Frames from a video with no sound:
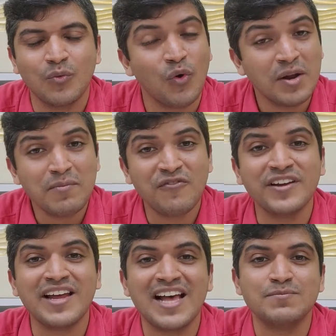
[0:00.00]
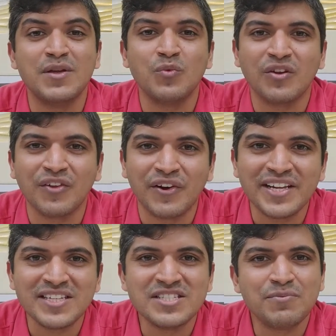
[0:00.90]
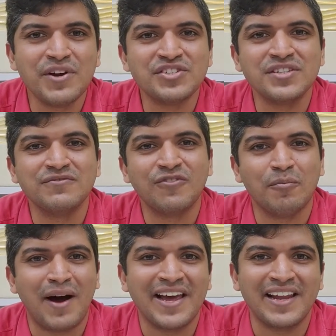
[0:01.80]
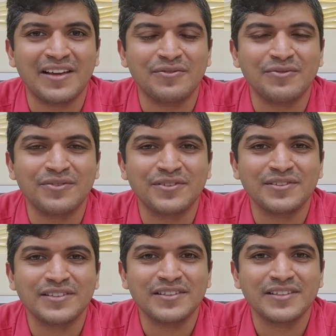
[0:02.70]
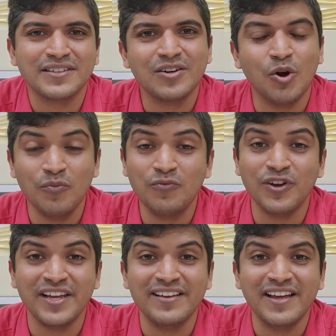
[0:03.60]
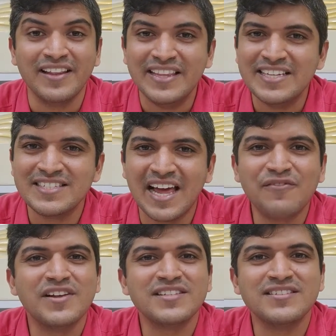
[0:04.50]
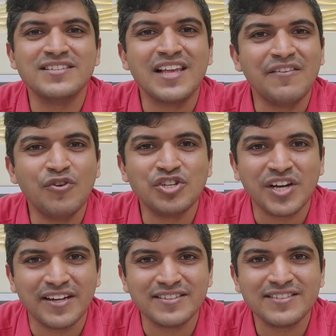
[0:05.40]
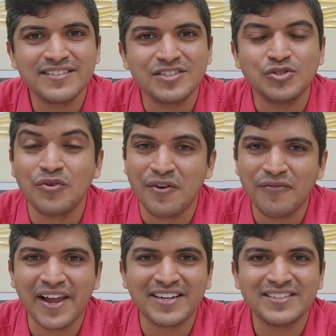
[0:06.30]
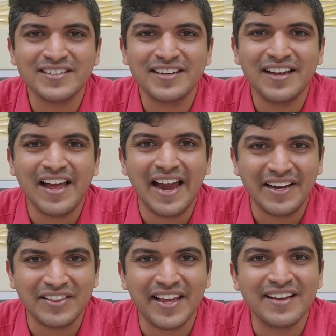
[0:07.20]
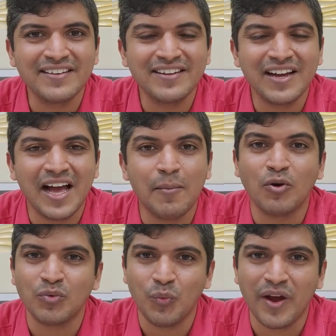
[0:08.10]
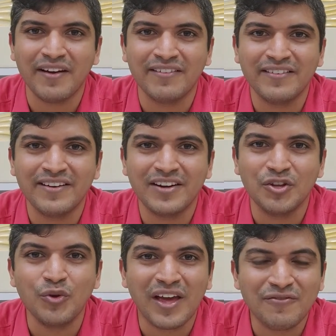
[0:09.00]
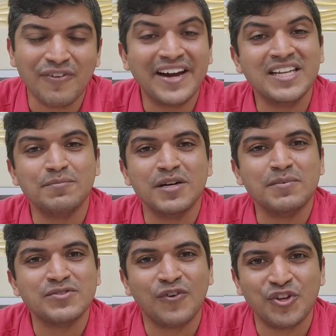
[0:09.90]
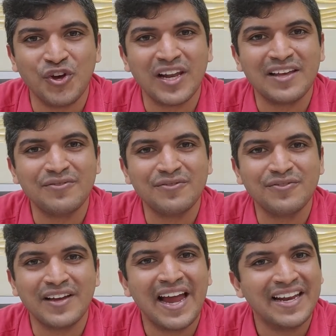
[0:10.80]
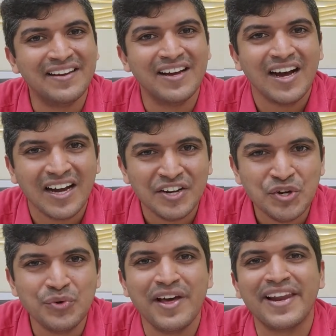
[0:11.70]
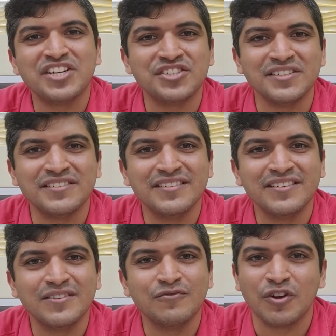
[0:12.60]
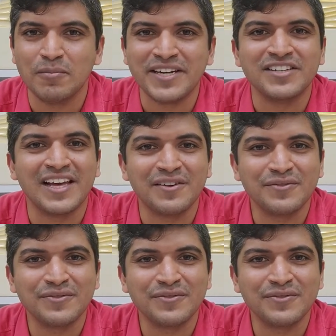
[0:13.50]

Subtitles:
Warren Buffett has been one of the greatest inspiration for my life. Hopefully, these life lessons give you a chance to reflect and think about where you can find the purpose for your life and a new direction for a better life.